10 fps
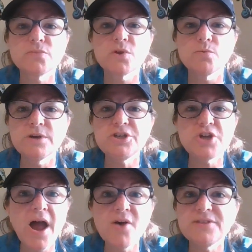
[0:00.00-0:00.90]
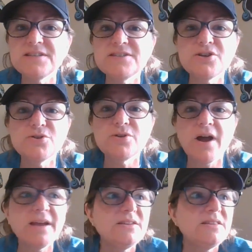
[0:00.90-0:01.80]
reach out.
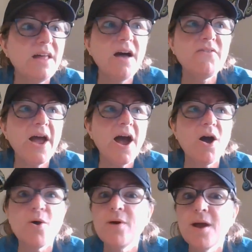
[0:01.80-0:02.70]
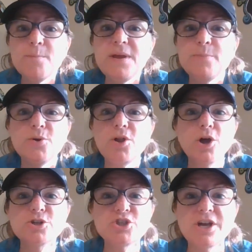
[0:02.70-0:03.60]
I love how people
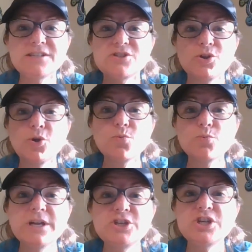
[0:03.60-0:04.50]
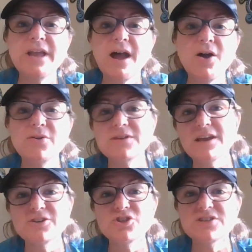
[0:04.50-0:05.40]
are just reaching out
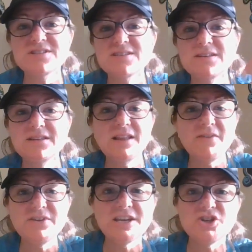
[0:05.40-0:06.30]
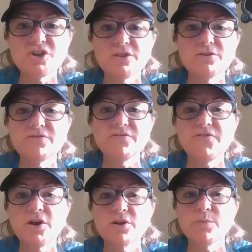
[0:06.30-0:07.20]
and just loving each other from
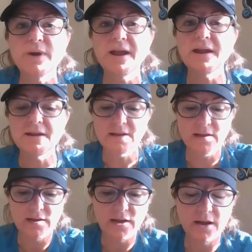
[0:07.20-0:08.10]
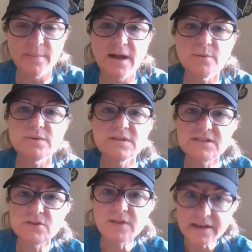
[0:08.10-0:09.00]
far away. I would
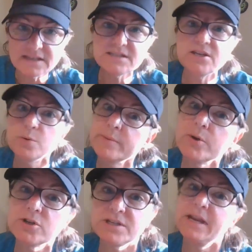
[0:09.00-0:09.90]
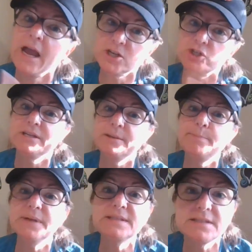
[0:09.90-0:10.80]
still like to see you in person, actually,
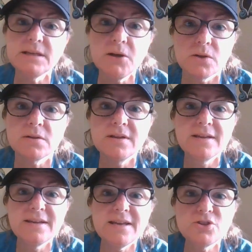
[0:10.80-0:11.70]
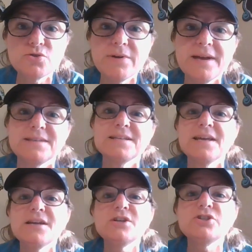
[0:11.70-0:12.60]
but still, it's great.
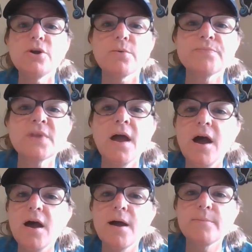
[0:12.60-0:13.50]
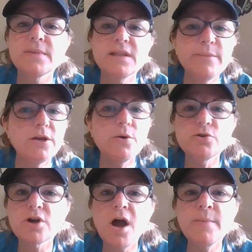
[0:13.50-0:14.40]
So let me know
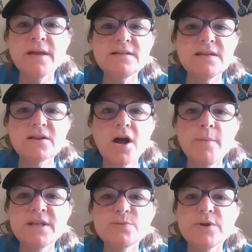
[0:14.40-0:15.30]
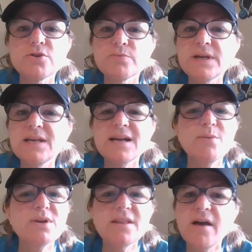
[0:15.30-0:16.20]
in the comments what you're reading. I
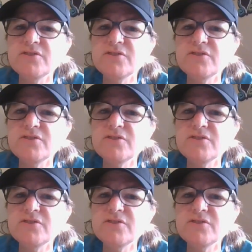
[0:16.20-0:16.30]
would love